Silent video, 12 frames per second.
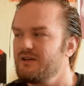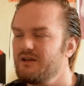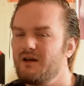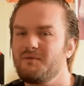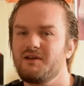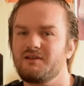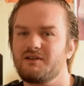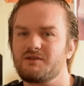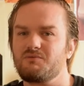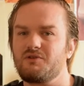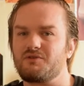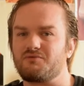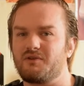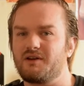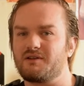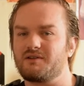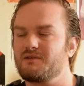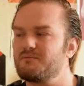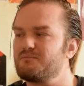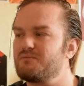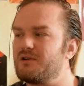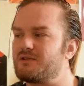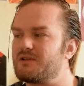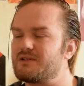I mean, it's worth reading,
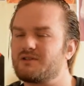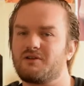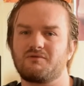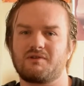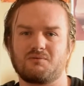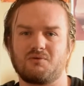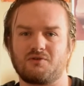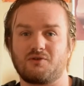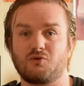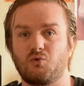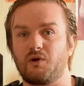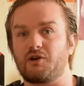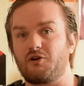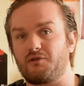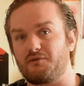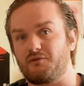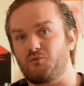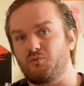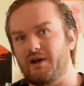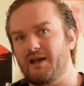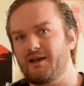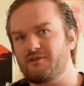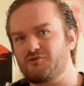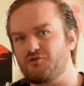but it's not really worth going out of your
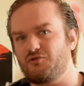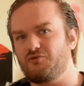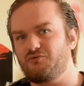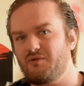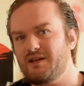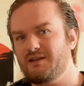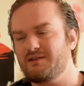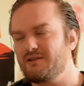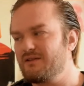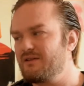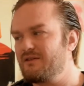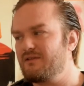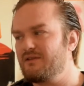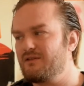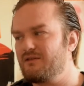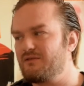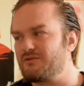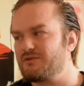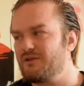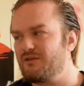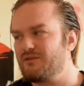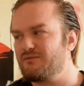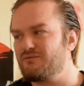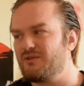way to read. You know, there's
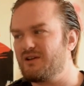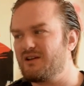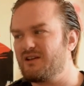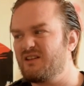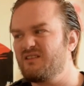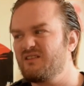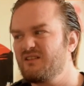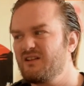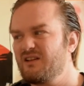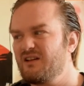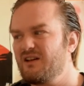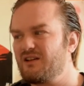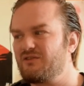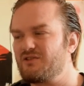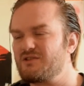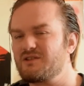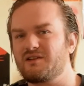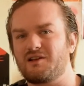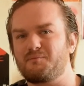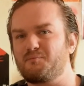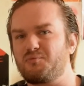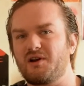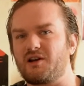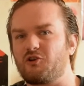nothing really, it doesn't
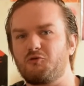like break